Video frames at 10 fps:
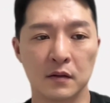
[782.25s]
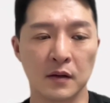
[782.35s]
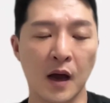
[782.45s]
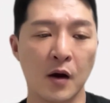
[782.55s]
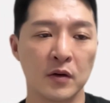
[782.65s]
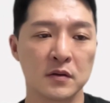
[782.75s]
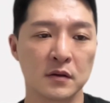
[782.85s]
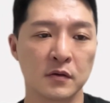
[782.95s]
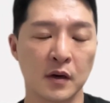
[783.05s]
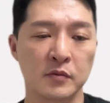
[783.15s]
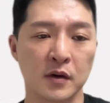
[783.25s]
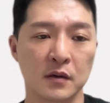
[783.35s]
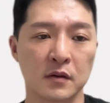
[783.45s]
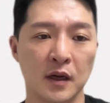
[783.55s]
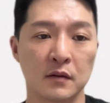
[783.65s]
Now he's a creative
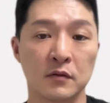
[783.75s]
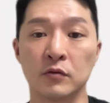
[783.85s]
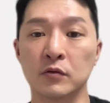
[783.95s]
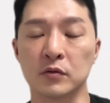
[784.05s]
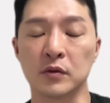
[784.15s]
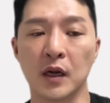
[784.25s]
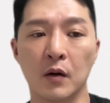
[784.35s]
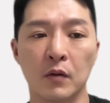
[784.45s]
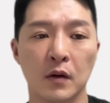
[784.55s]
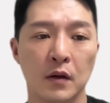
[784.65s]
director at Google. Now,